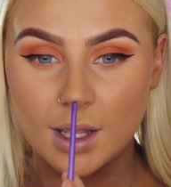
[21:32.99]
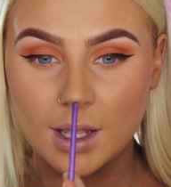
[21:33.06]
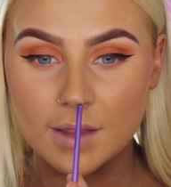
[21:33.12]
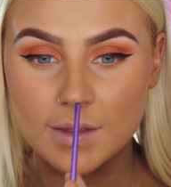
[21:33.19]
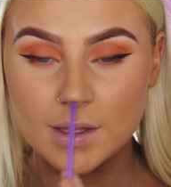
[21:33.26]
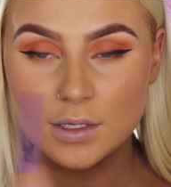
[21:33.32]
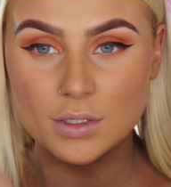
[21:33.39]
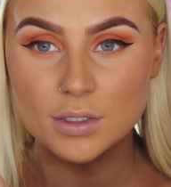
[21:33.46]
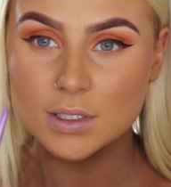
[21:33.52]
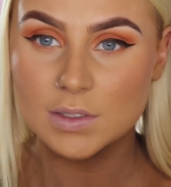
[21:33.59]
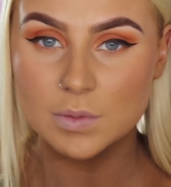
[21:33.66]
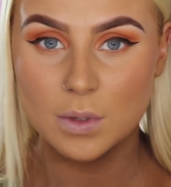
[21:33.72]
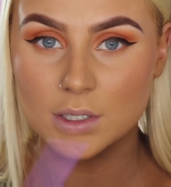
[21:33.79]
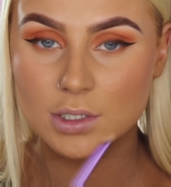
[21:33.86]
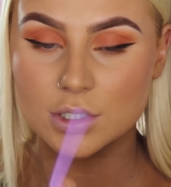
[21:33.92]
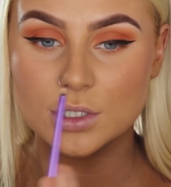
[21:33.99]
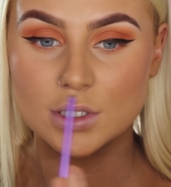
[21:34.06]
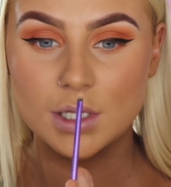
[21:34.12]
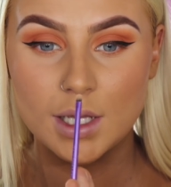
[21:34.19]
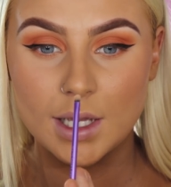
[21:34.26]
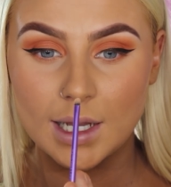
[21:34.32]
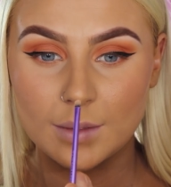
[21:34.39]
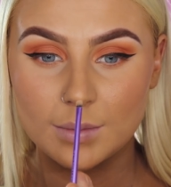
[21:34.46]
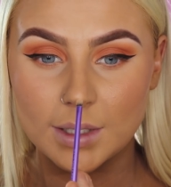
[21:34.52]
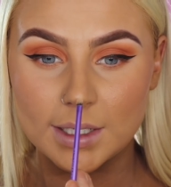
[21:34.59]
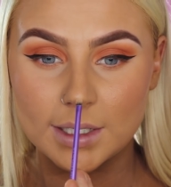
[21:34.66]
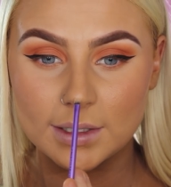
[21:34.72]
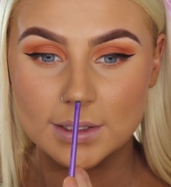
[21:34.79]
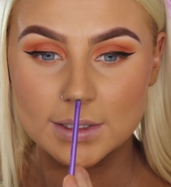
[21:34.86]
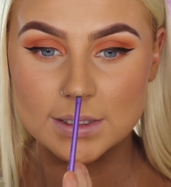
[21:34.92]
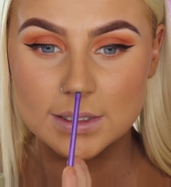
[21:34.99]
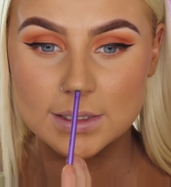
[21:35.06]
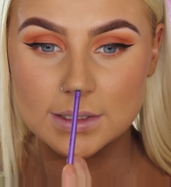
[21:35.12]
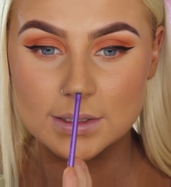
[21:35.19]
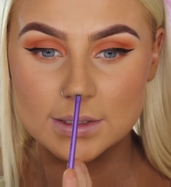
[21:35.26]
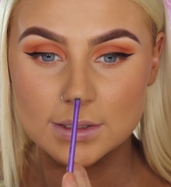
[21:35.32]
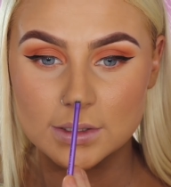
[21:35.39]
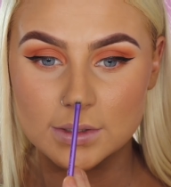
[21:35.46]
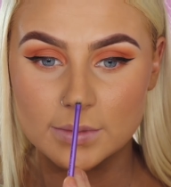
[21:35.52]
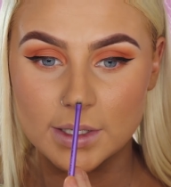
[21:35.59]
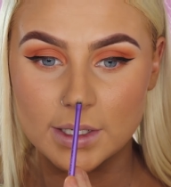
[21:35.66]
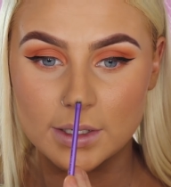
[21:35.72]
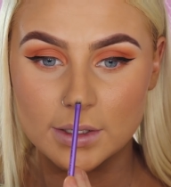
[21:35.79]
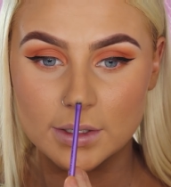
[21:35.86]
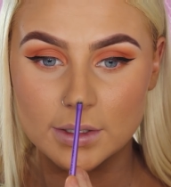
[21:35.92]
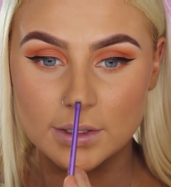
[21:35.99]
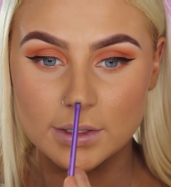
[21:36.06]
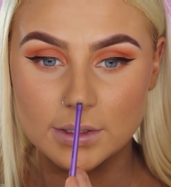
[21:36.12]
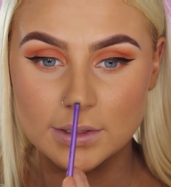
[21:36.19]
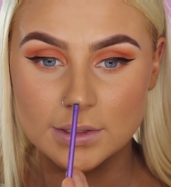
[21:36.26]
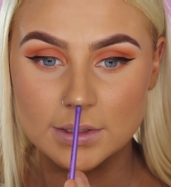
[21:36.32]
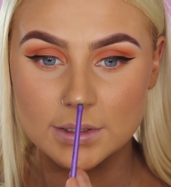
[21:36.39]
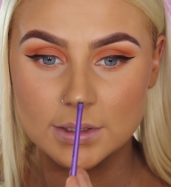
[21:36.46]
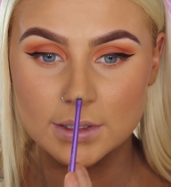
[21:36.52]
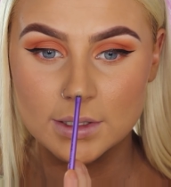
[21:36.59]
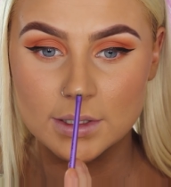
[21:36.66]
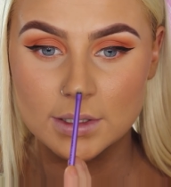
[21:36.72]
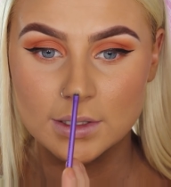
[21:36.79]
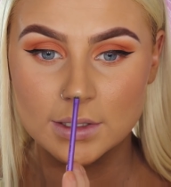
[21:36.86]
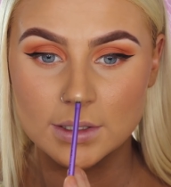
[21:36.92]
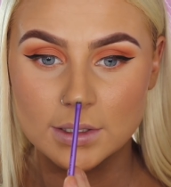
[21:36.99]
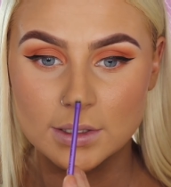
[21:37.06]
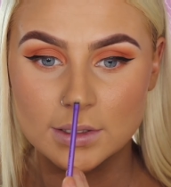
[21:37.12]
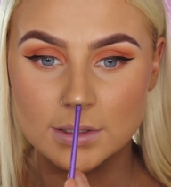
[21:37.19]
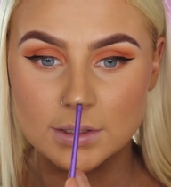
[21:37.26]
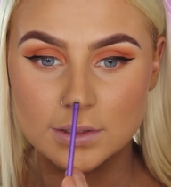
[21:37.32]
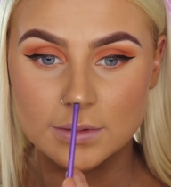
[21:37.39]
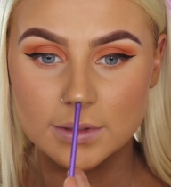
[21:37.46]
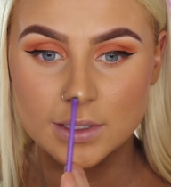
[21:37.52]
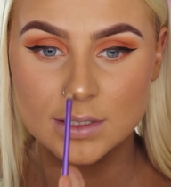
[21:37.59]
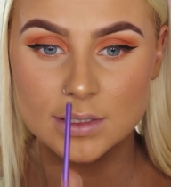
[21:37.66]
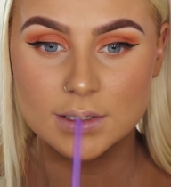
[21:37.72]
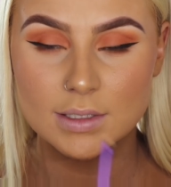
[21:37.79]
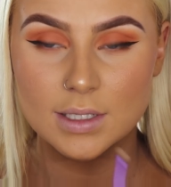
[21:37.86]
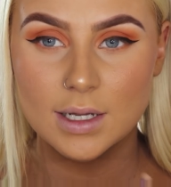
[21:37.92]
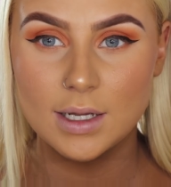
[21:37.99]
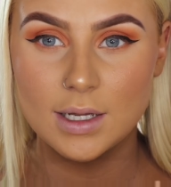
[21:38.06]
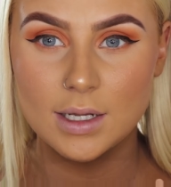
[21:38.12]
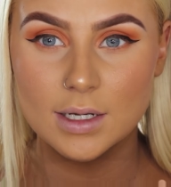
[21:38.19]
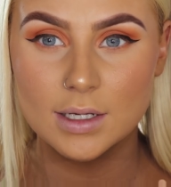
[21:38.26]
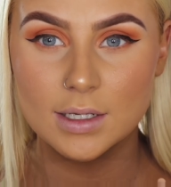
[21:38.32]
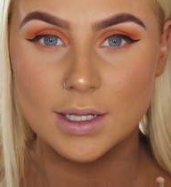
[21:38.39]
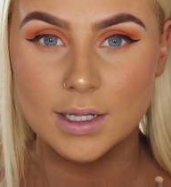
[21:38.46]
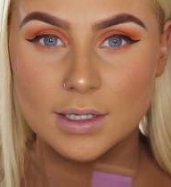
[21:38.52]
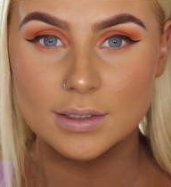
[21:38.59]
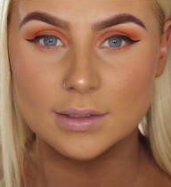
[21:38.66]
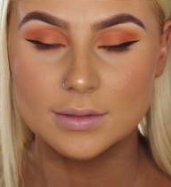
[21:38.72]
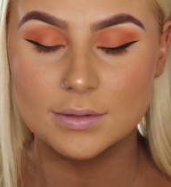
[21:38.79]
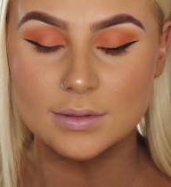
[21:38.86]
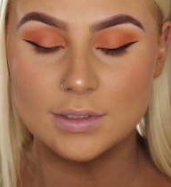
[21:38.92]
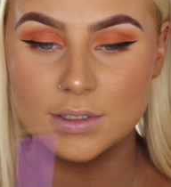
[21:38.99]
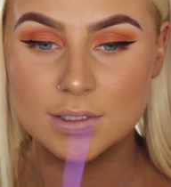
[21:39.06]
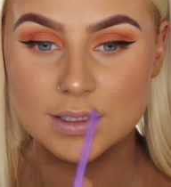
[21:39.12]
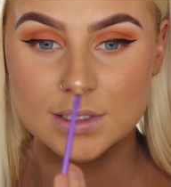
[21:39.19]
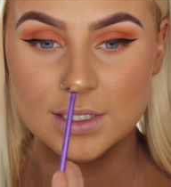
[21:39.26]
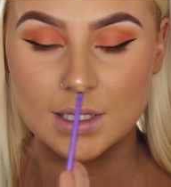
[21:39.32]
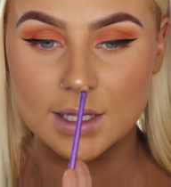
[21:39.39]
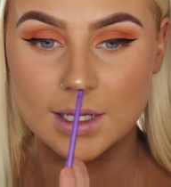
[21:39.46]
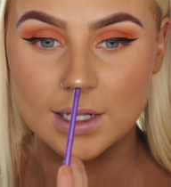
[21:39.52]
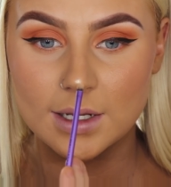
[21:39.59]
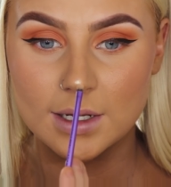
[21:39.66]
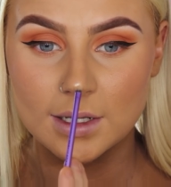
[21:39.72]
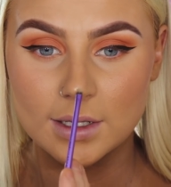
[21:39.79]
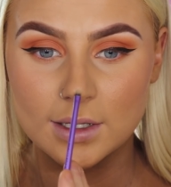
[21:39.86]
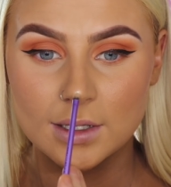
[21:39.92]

And then you just watch how blinding this is. On my nose, that's where I start. Like, you just see that.